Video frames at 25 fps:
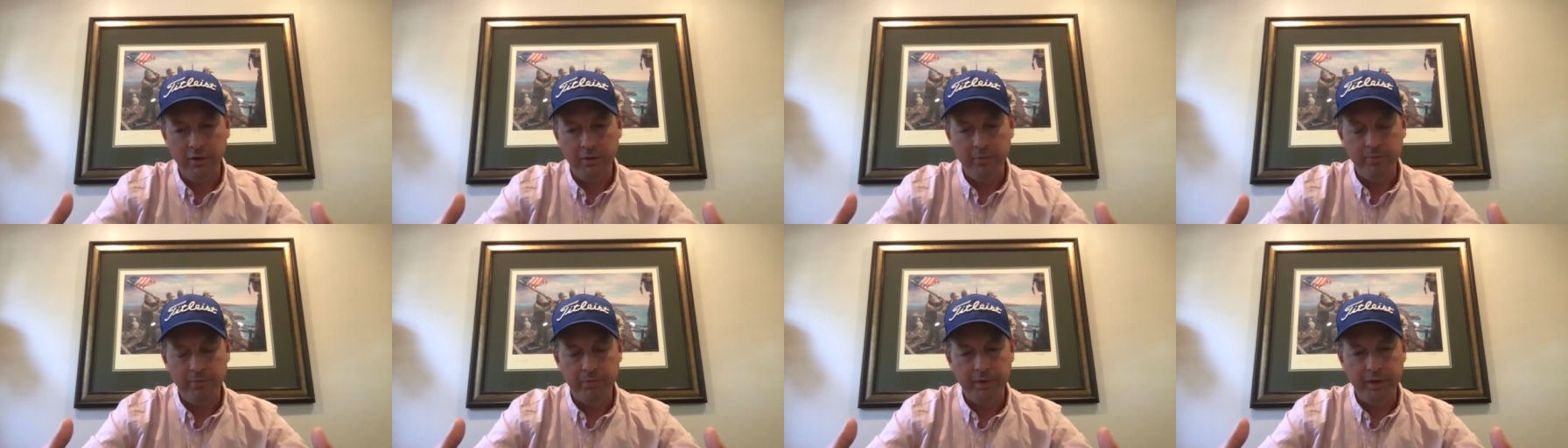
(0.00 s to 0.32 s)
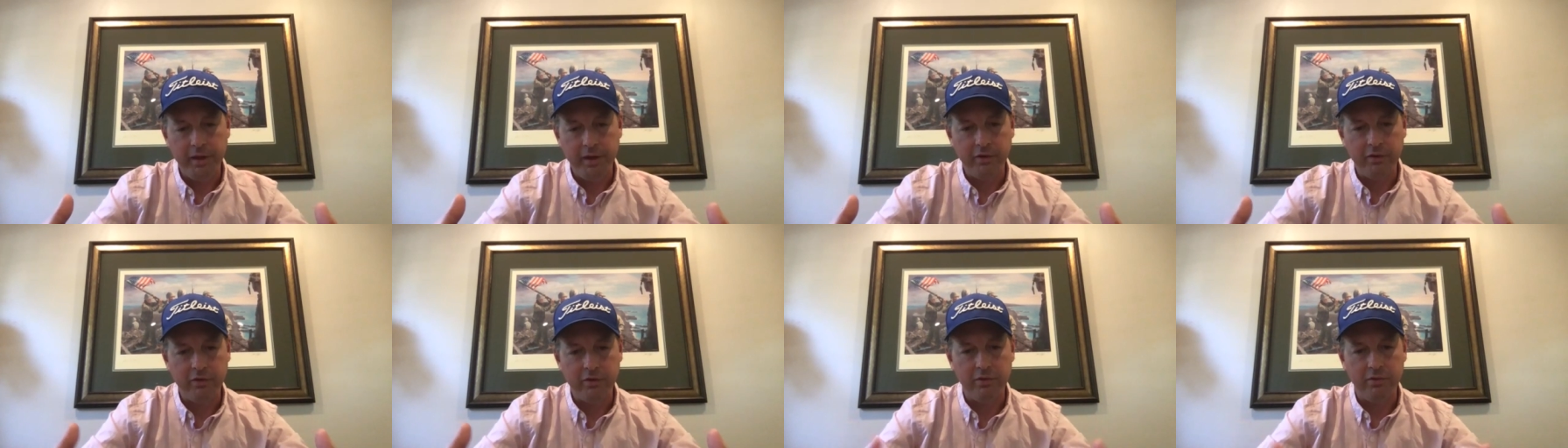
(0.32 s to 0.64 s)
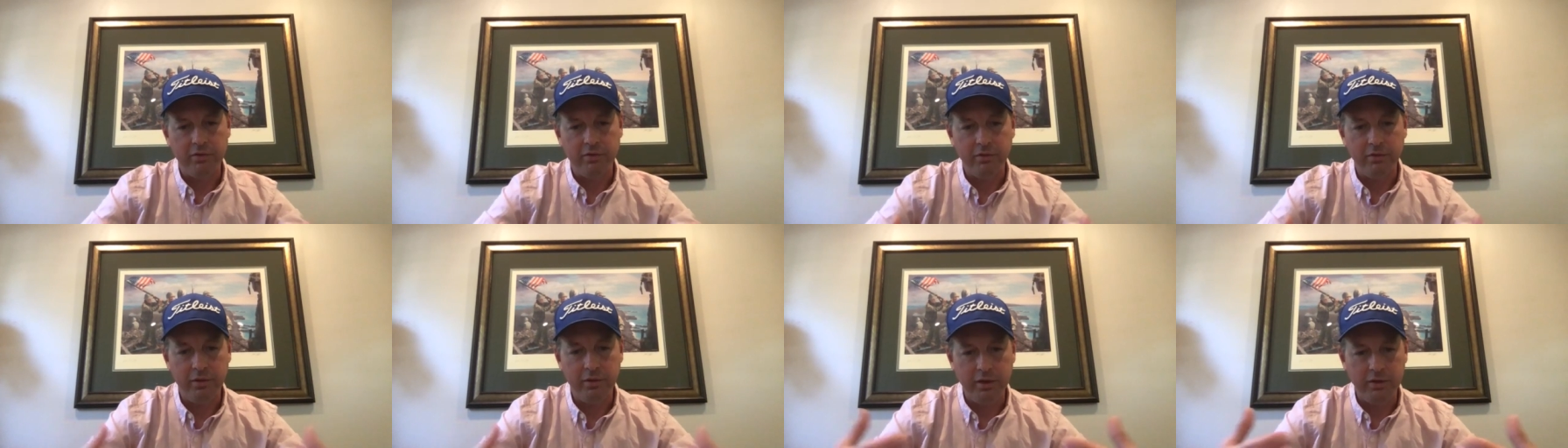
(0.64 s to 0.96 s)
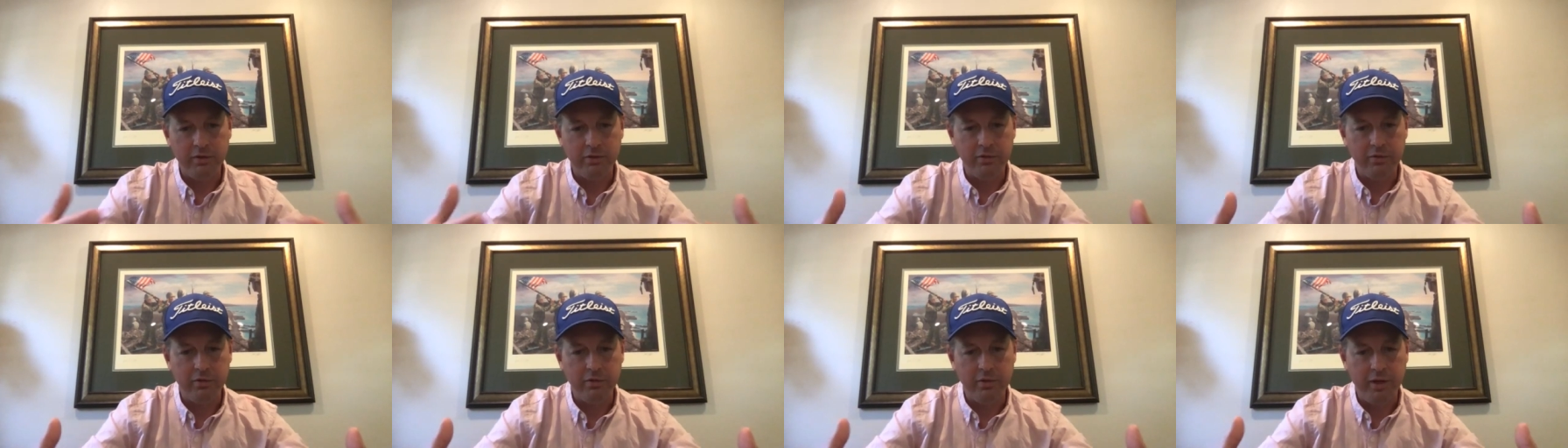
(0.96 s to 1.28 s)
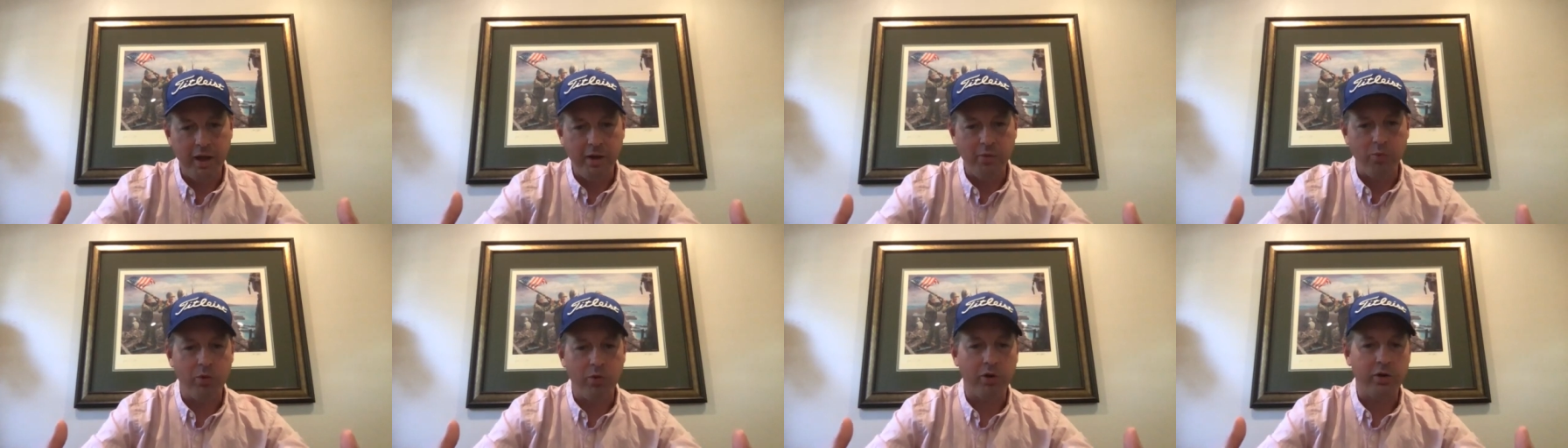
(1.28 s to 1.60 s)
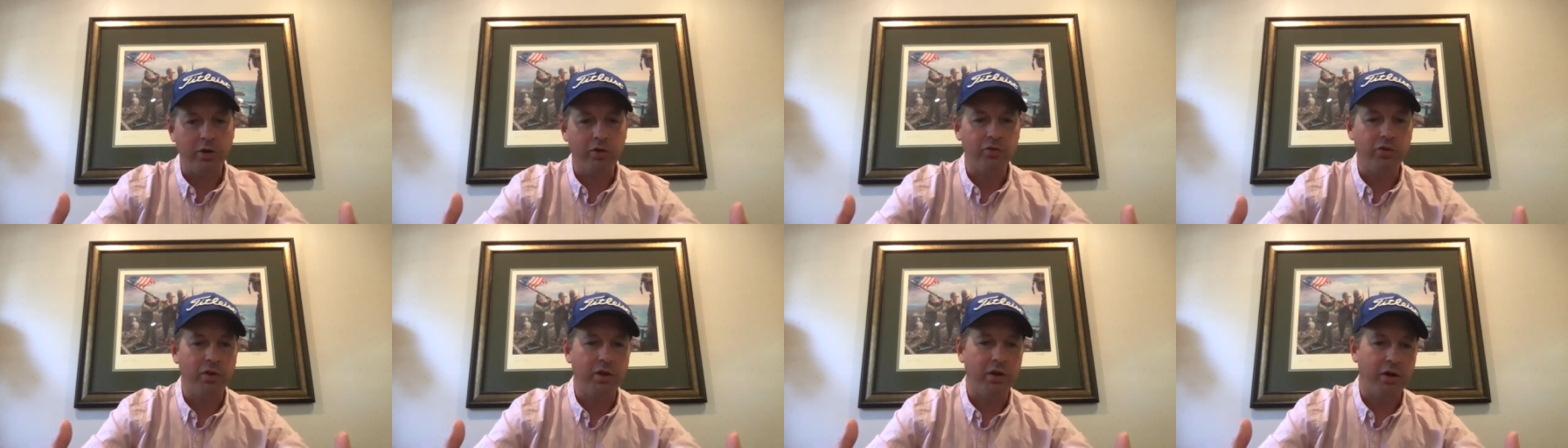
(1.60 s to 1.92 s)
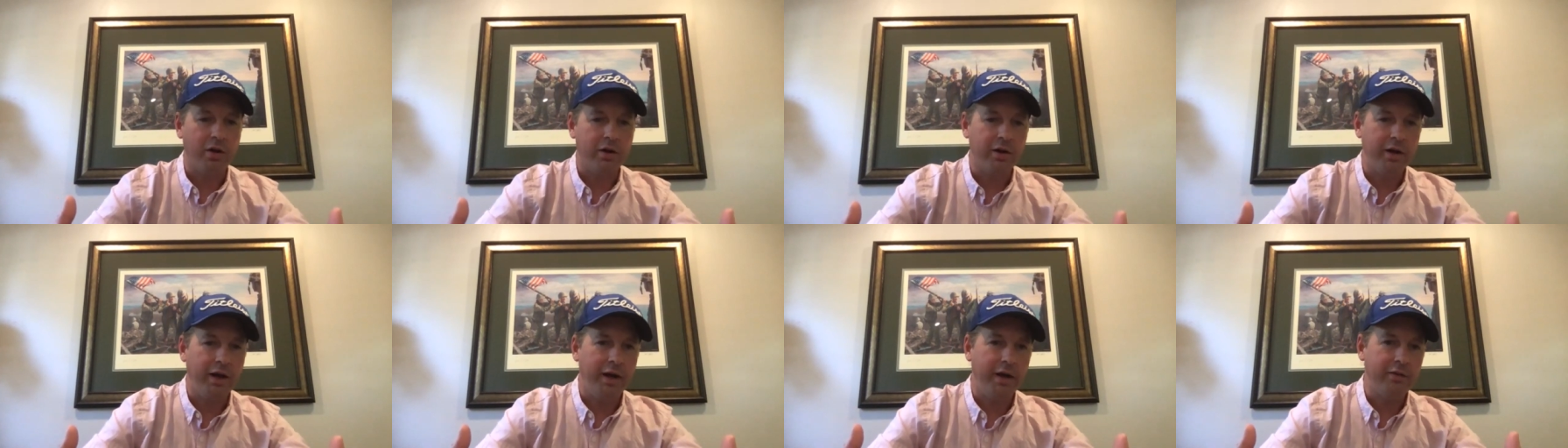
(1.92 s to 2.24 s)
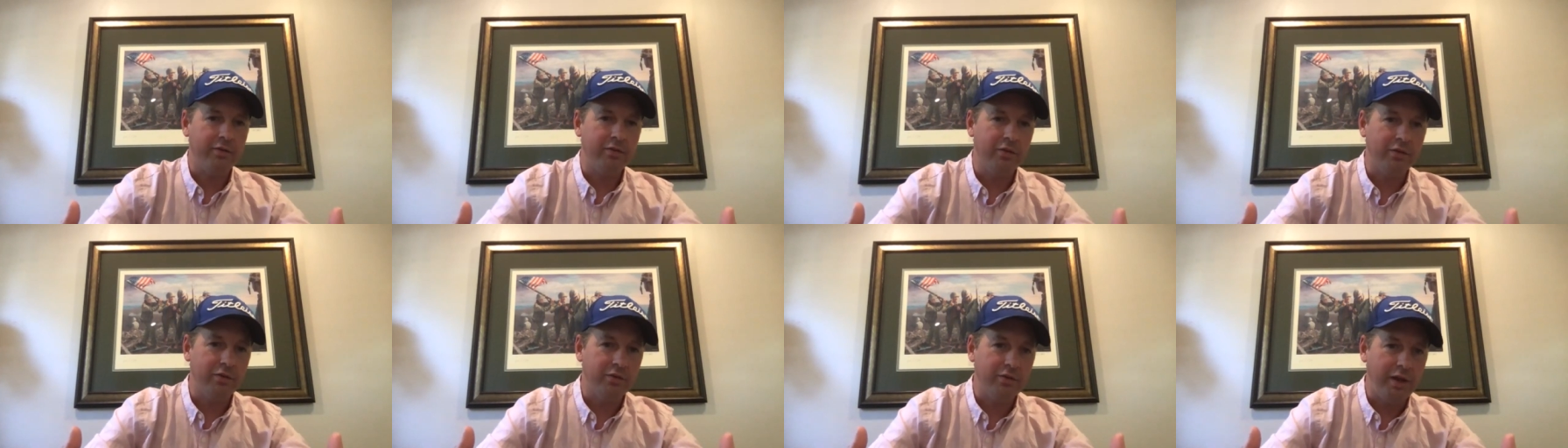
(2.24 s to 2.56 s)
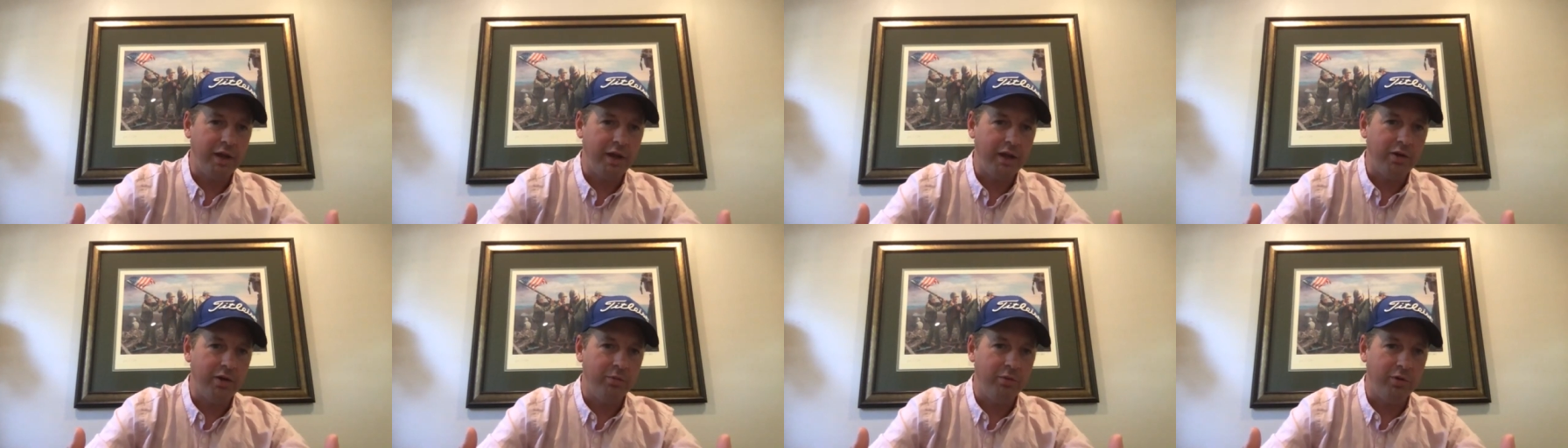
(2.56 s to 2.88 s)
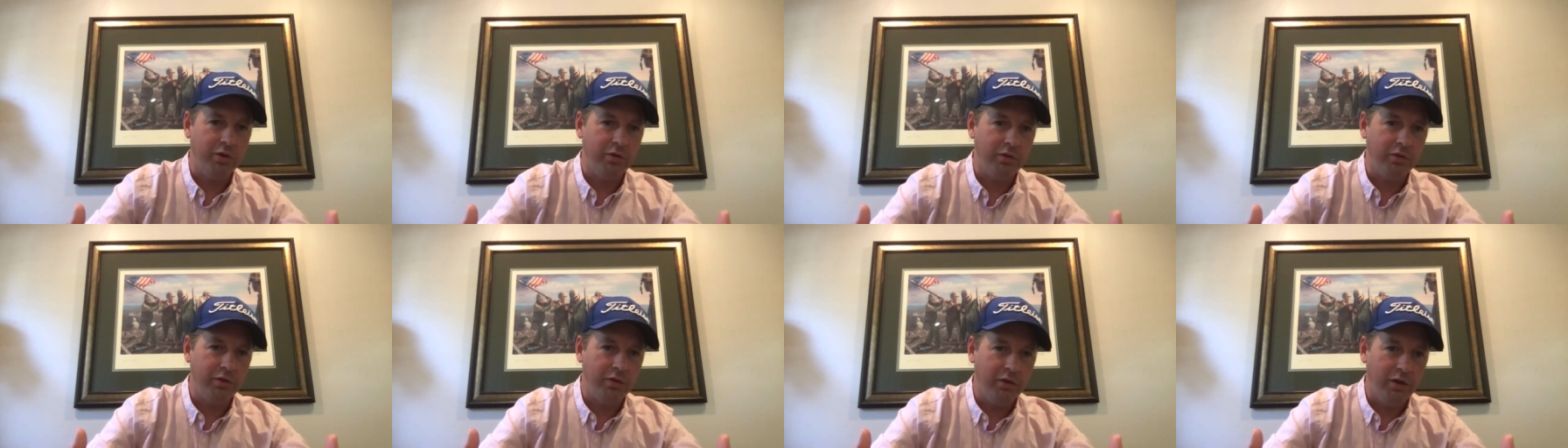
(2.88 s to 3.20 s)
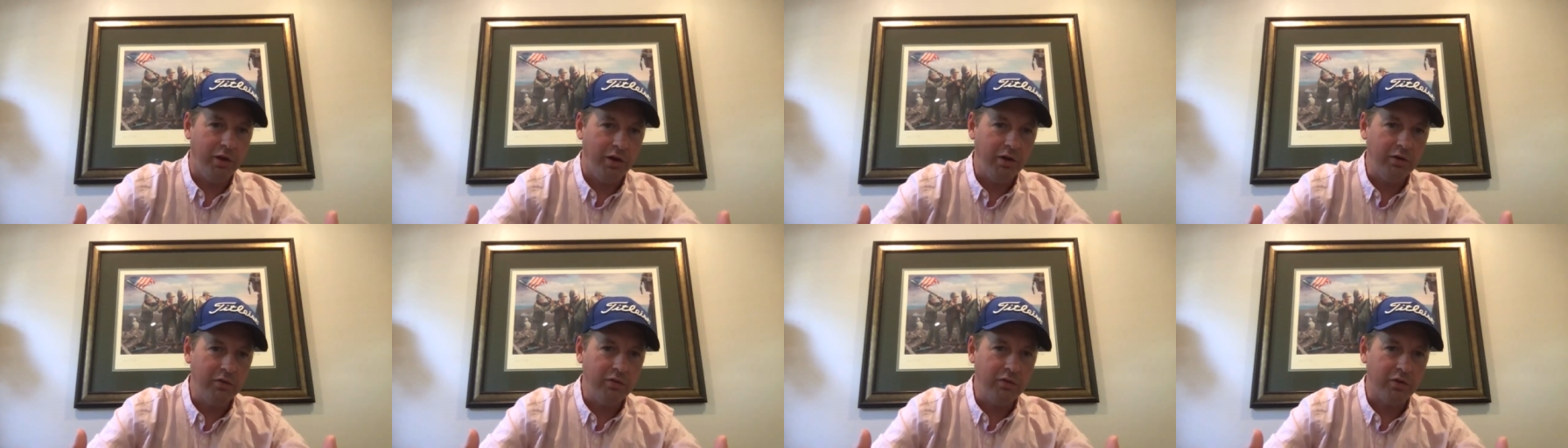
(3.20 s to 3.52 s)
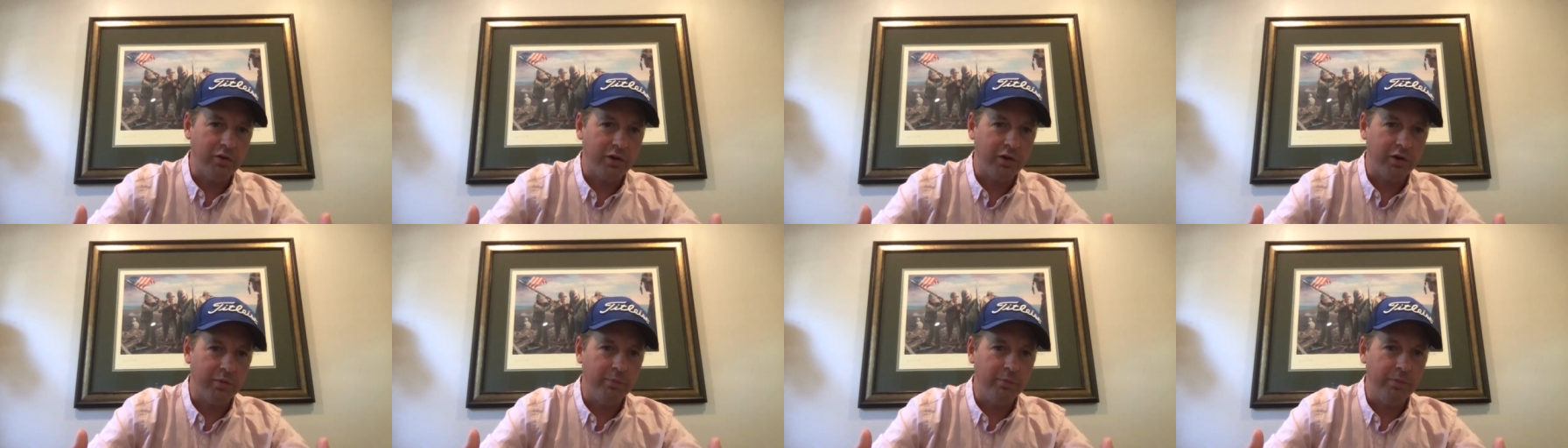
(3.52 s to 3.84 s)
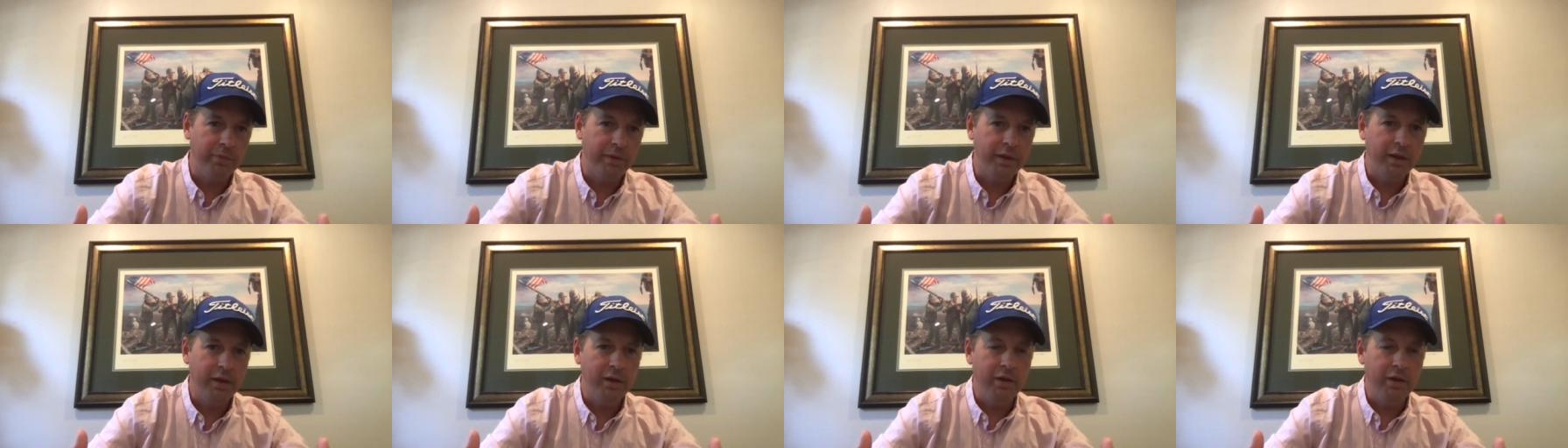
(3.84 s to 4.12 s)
these these networks that are not sustainable in the long term.